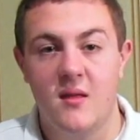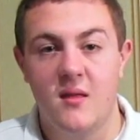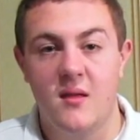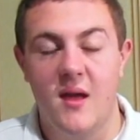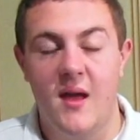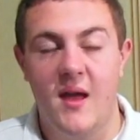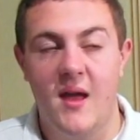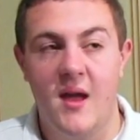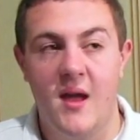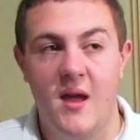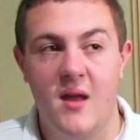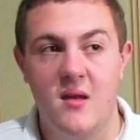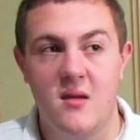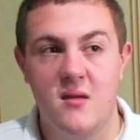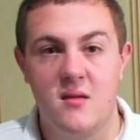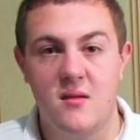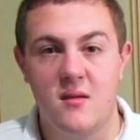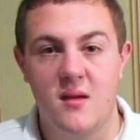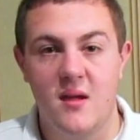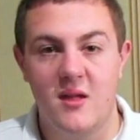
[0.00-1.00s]

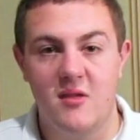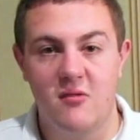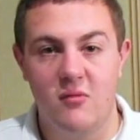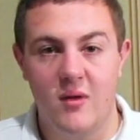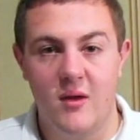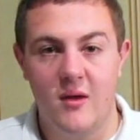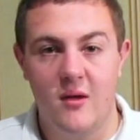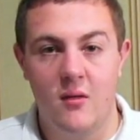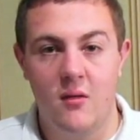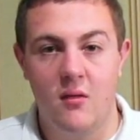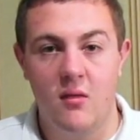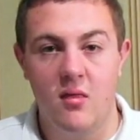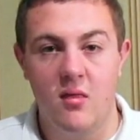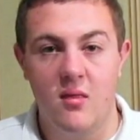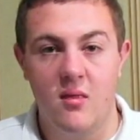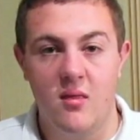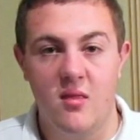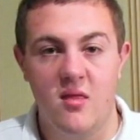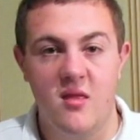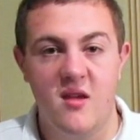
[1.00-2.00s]
And as well,
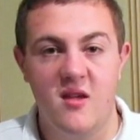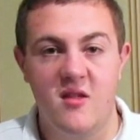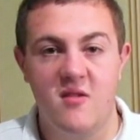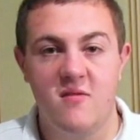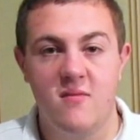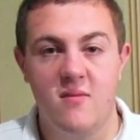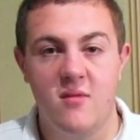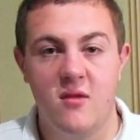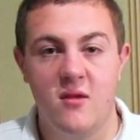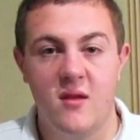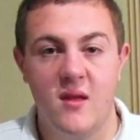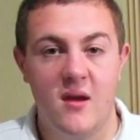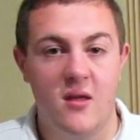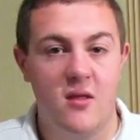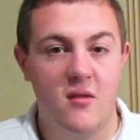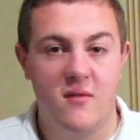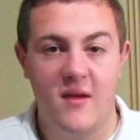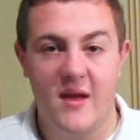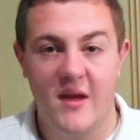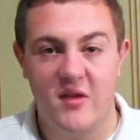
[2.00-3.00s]
the
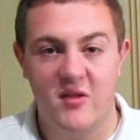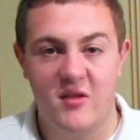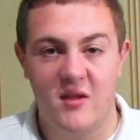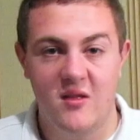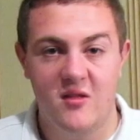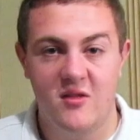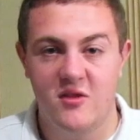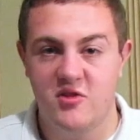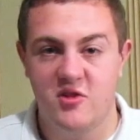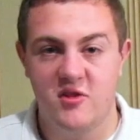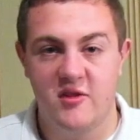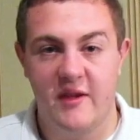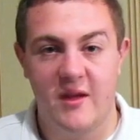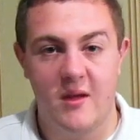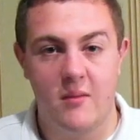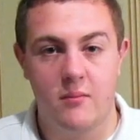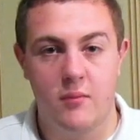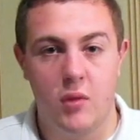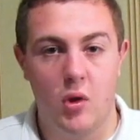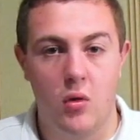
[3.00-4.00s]
other vaccines such as
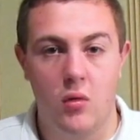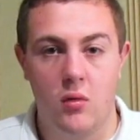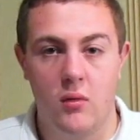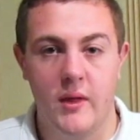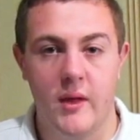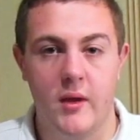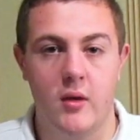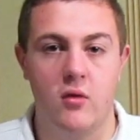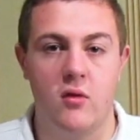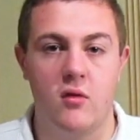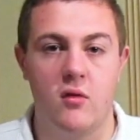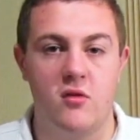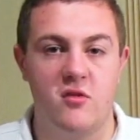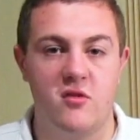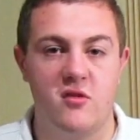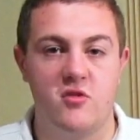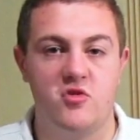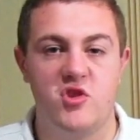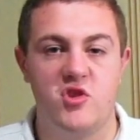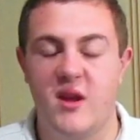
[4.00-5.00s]
like polio or
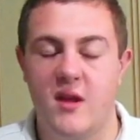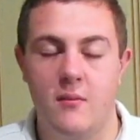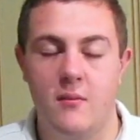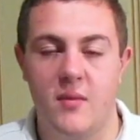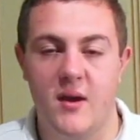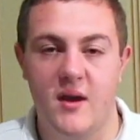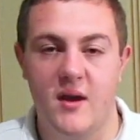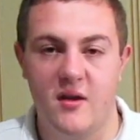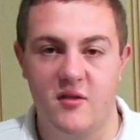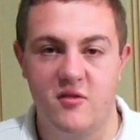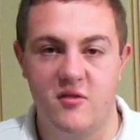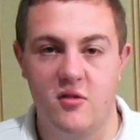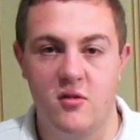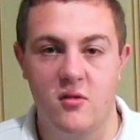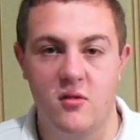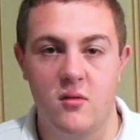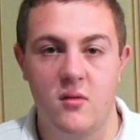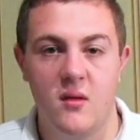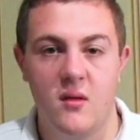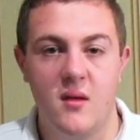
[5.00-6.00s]
chickenpox
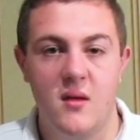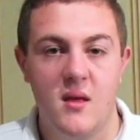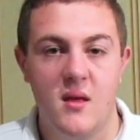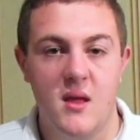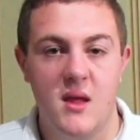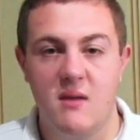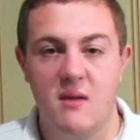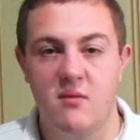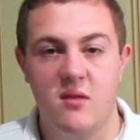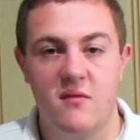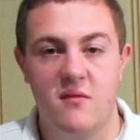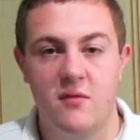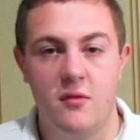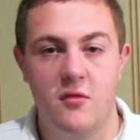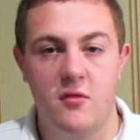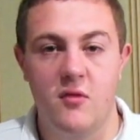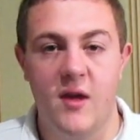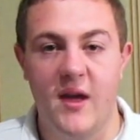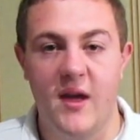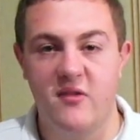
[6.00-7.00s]
or even the
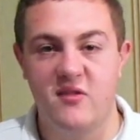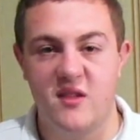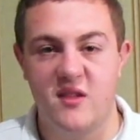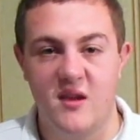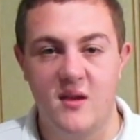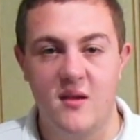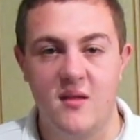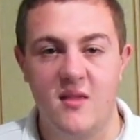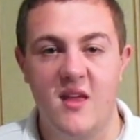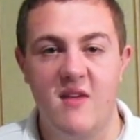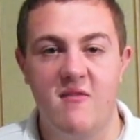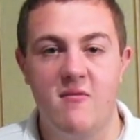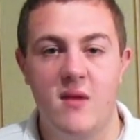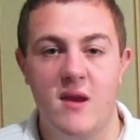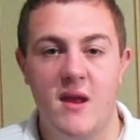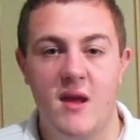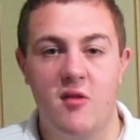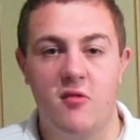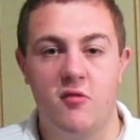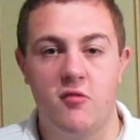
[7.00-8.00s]
flu vaccine, they've been
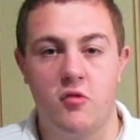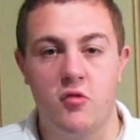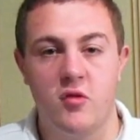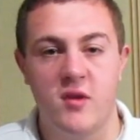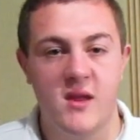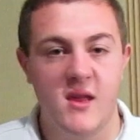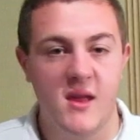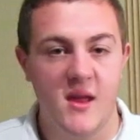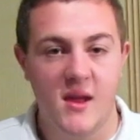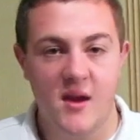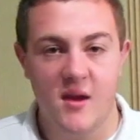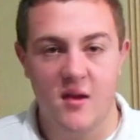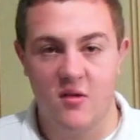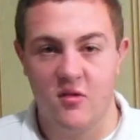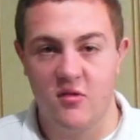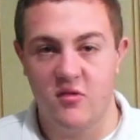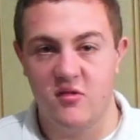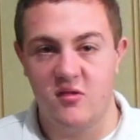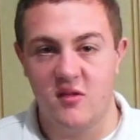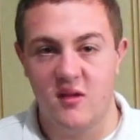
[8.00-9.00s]
out for
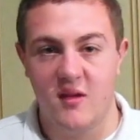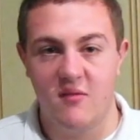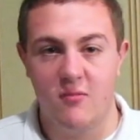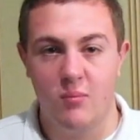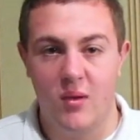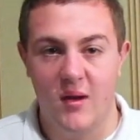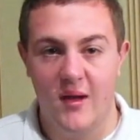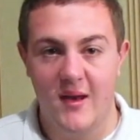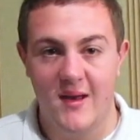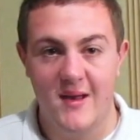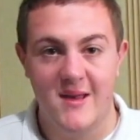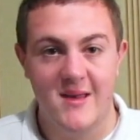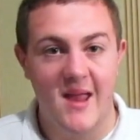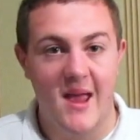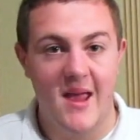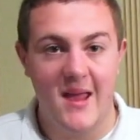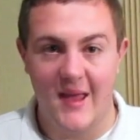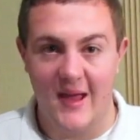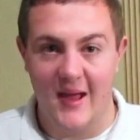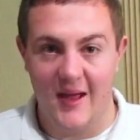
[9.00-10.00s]
years, if not
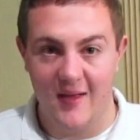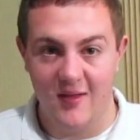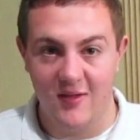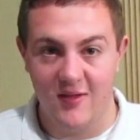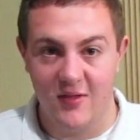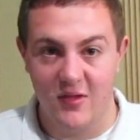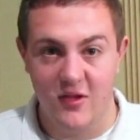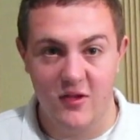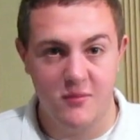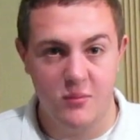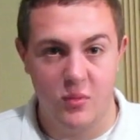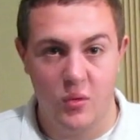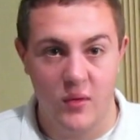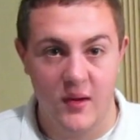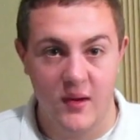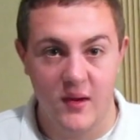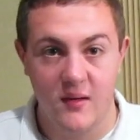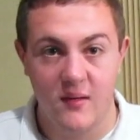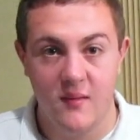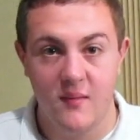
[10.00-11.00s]
decades at this
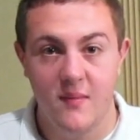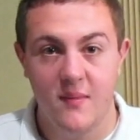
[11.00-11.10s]
point.